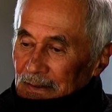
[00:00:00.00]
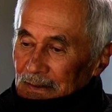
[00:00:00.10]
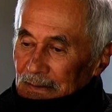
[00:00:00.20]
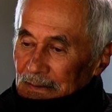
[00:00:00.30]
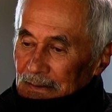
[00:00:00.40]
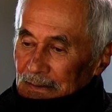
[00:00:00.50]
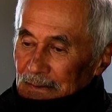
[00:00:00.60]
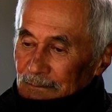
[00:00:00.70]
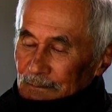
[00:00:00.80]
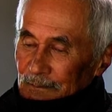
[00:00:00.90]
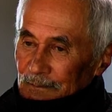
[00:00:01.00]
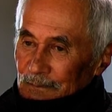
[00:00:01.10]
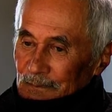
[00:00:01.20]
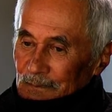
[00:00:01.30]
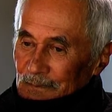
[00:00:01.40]
and it
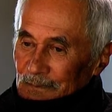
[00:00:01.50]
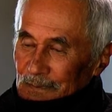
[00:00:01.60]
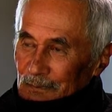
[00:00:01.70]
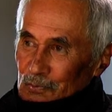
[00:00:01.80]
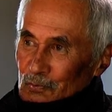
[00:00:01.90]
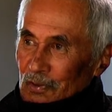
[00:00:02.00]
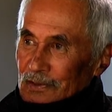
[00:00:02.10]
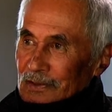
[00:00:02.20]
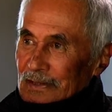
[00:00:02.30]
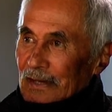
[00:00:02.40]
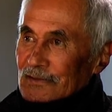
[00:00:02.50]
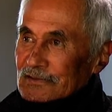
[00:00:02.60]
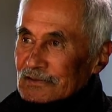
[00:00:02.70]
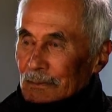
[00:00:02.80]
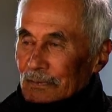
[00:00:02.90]
was quite
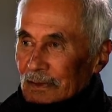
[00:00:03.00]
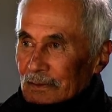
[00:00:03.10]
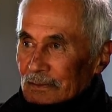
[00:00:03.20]
tense up there.